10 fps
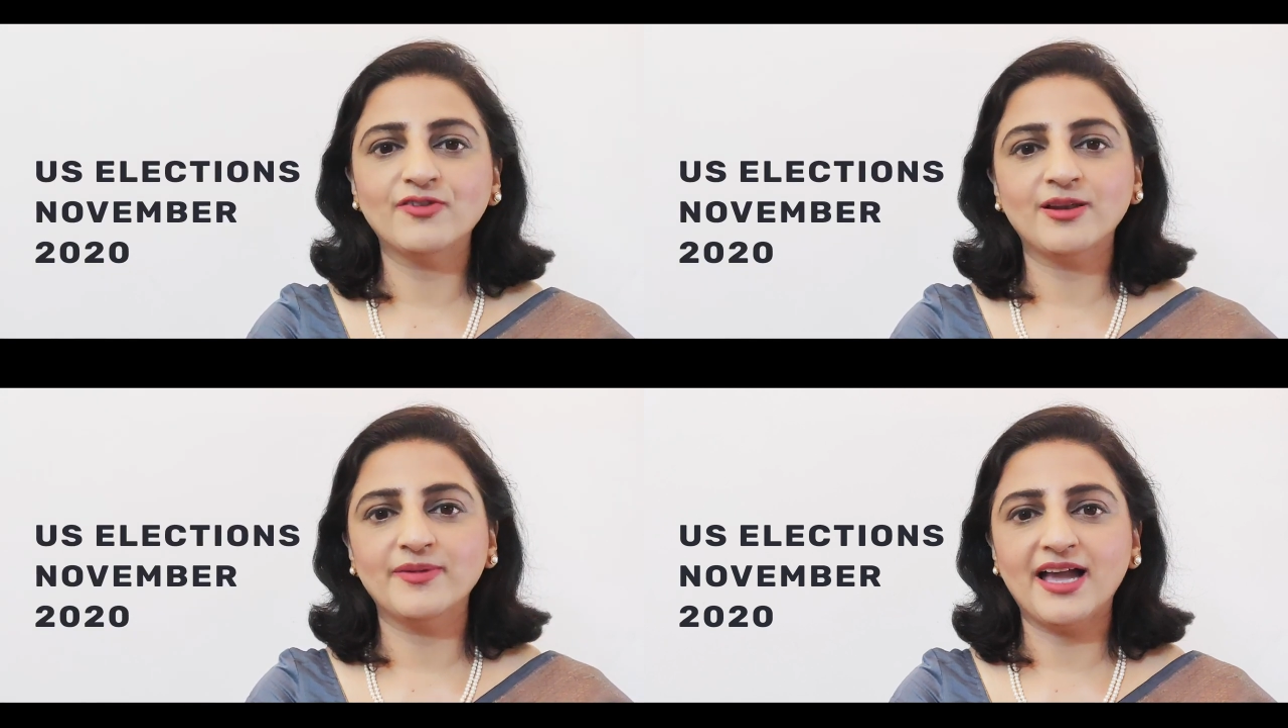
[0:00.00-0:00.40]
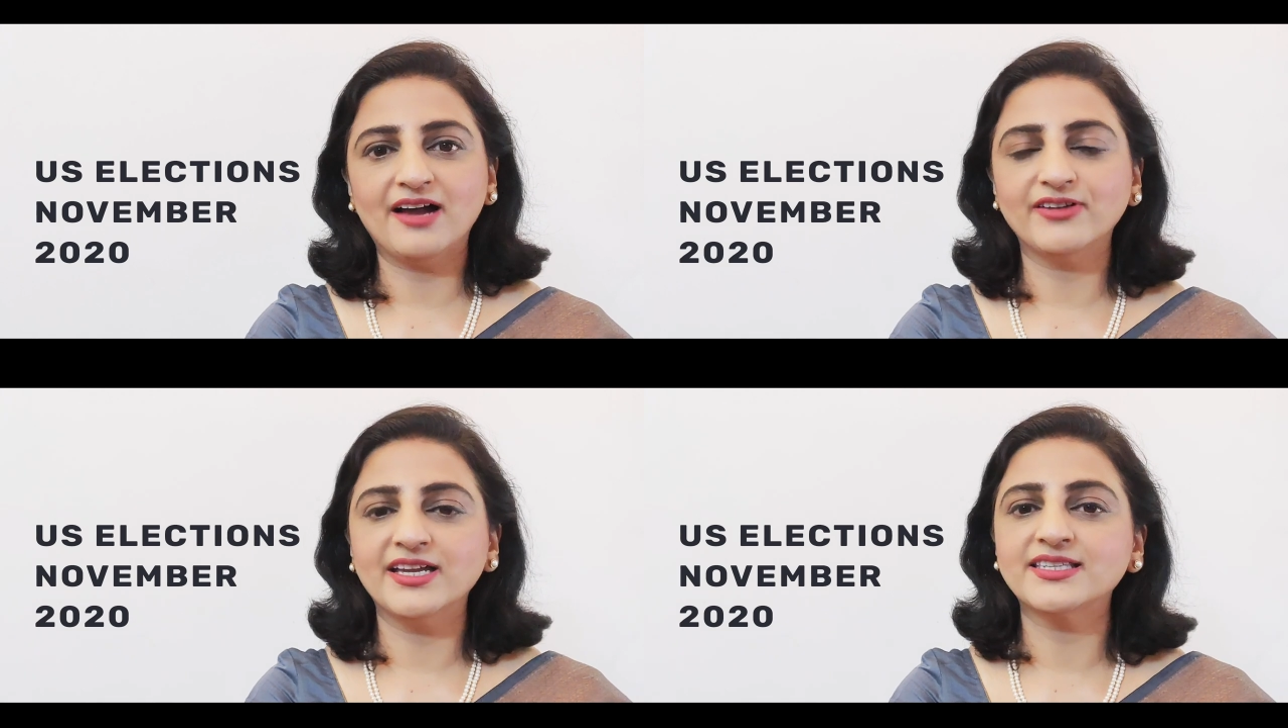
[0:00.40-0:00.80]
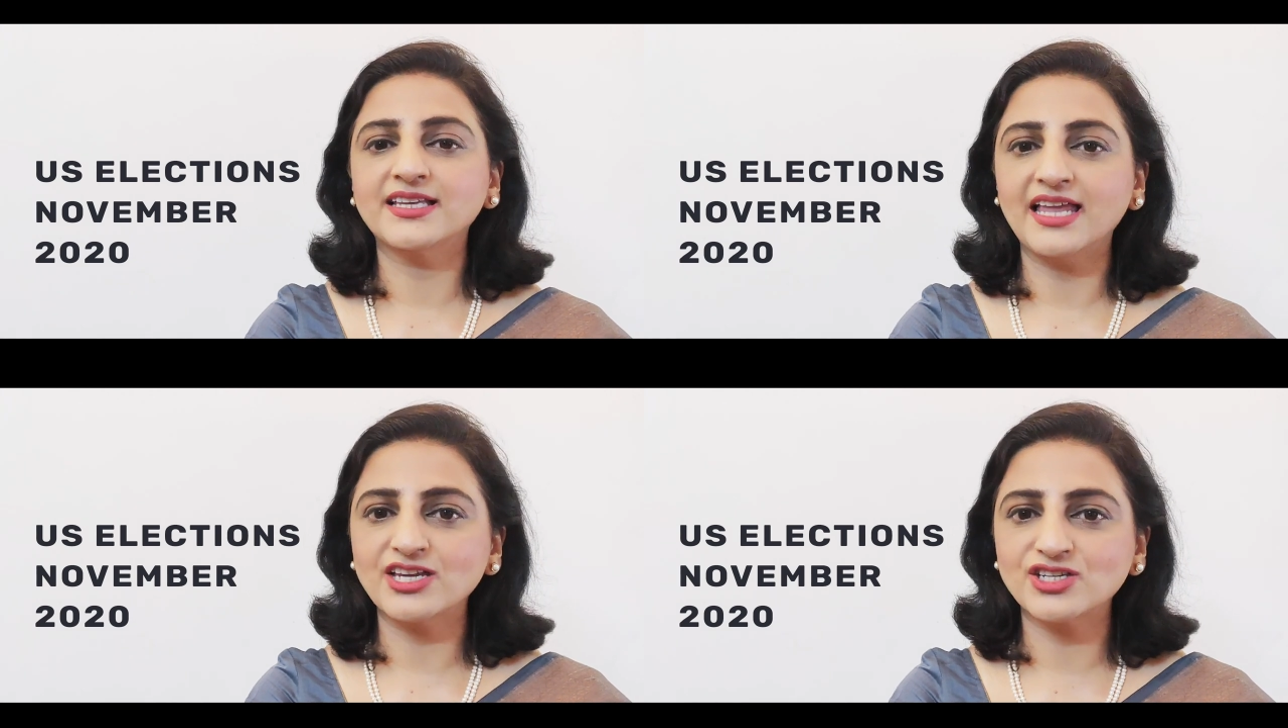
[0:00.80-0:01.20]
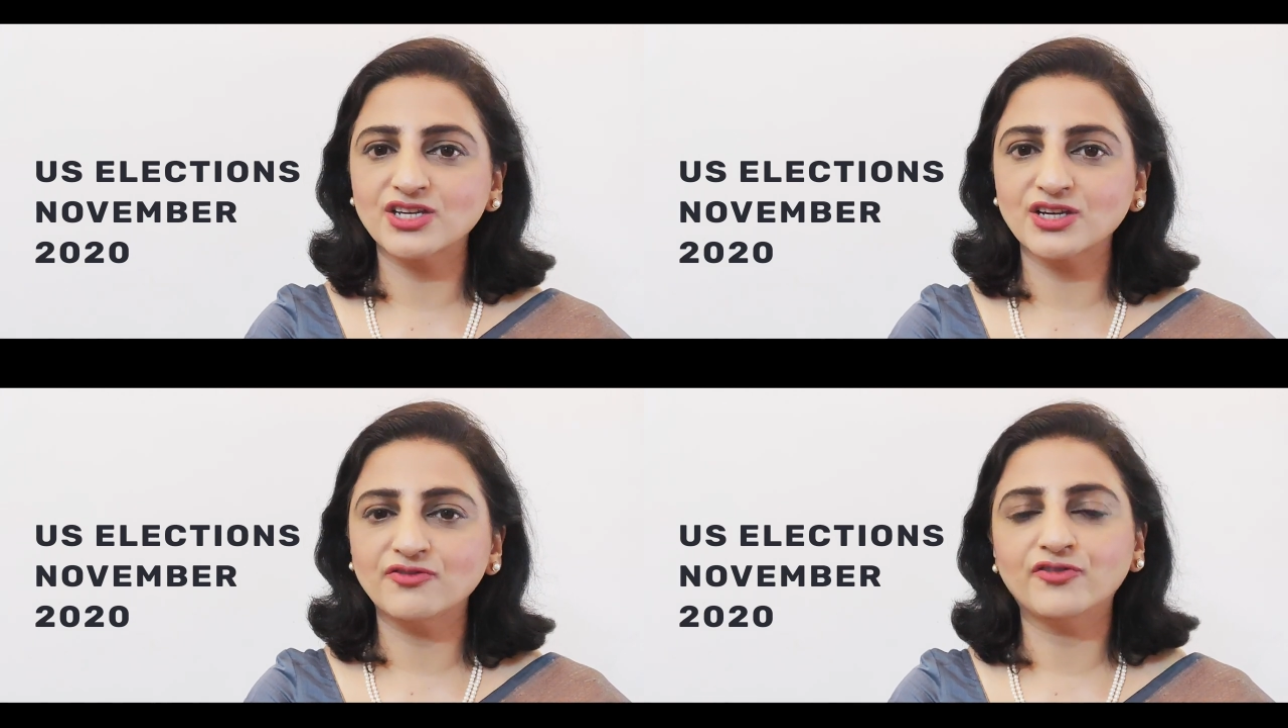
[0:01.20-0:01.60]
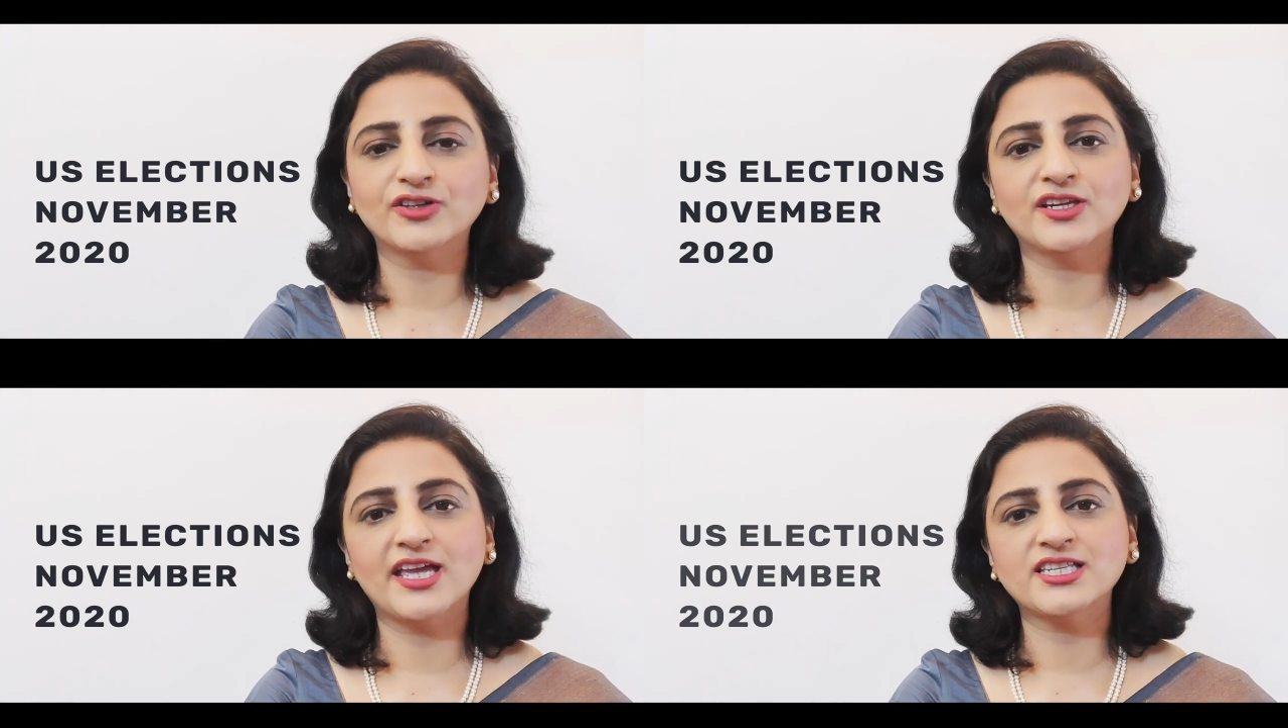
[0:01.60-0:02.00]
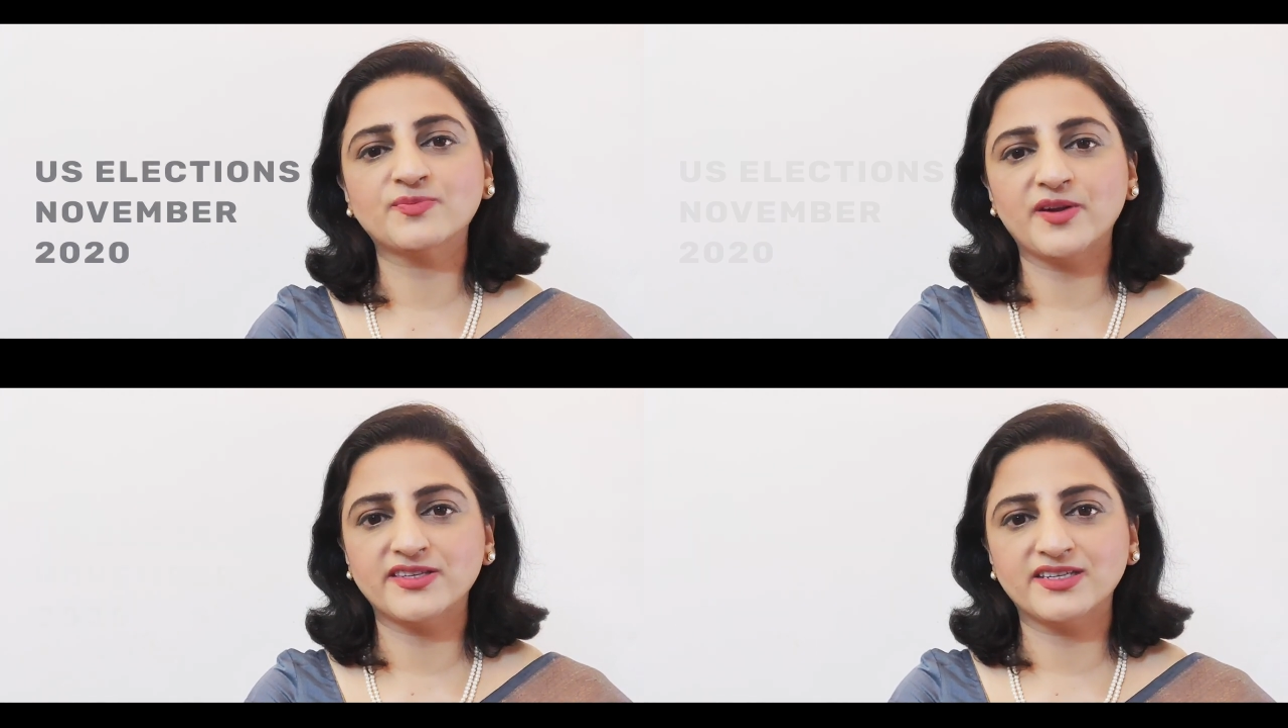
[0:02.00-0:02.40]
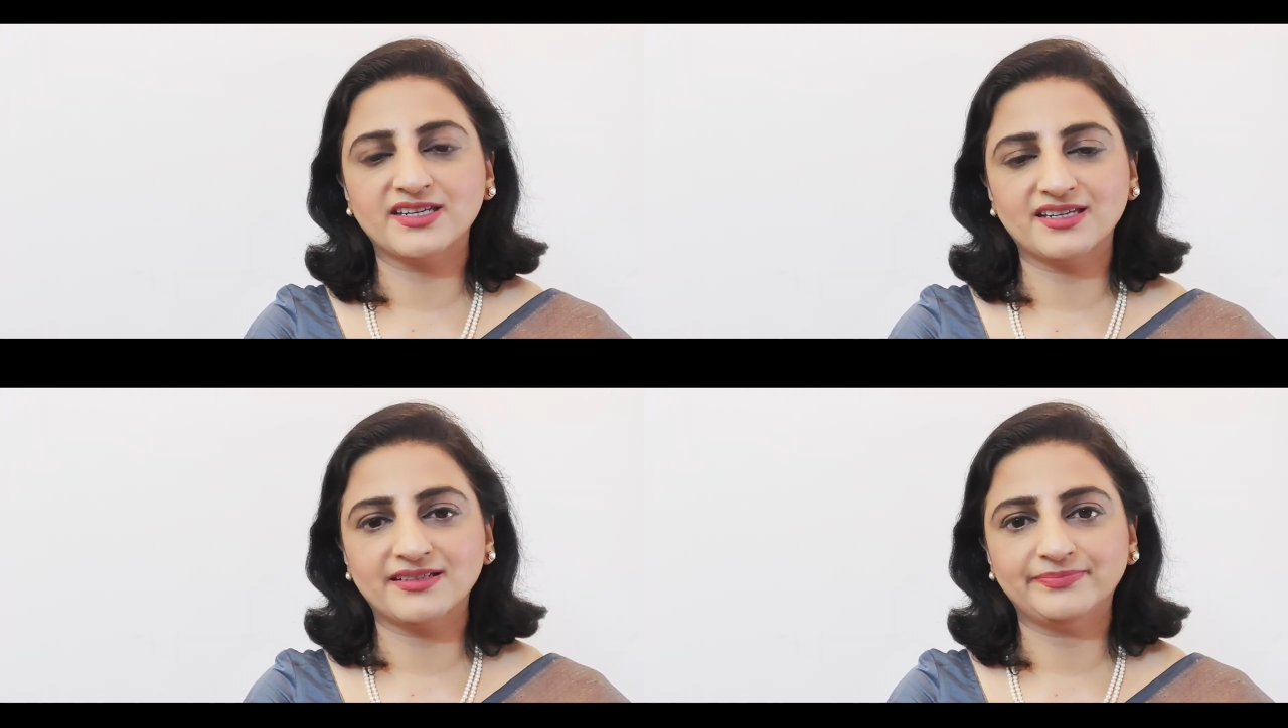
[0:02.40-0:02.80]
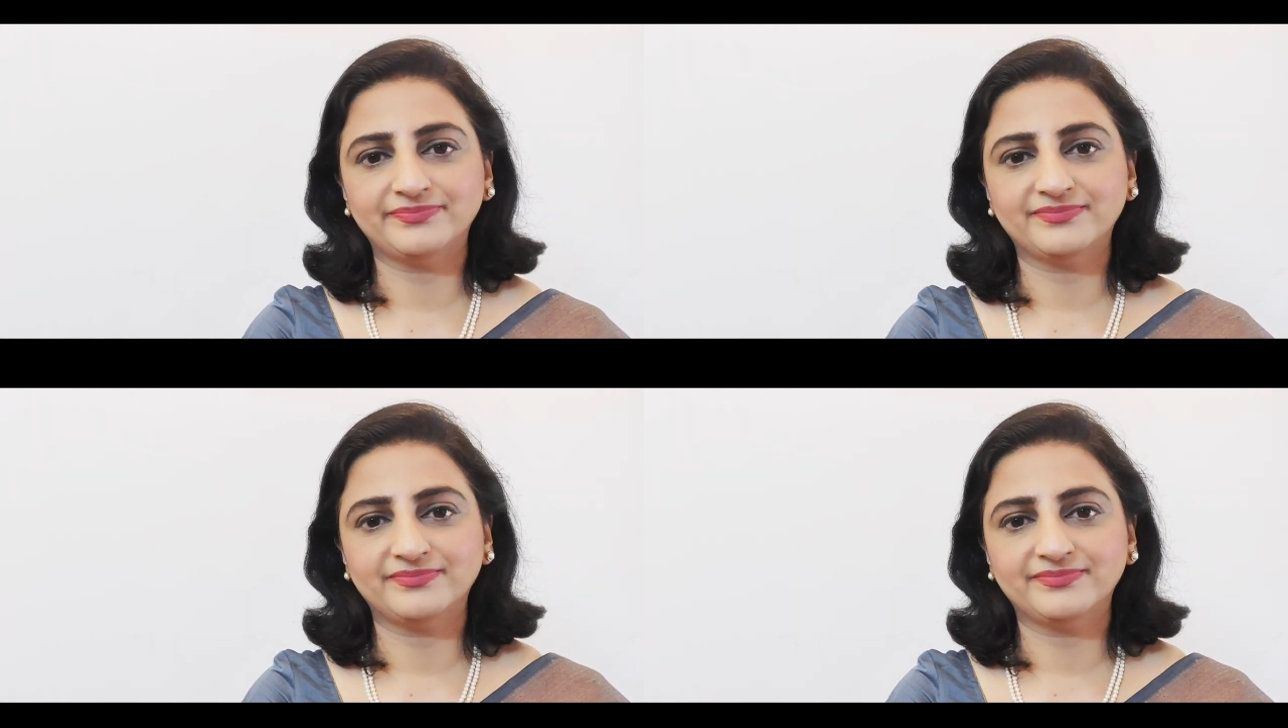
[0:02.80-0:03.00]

will be having its election for the next president.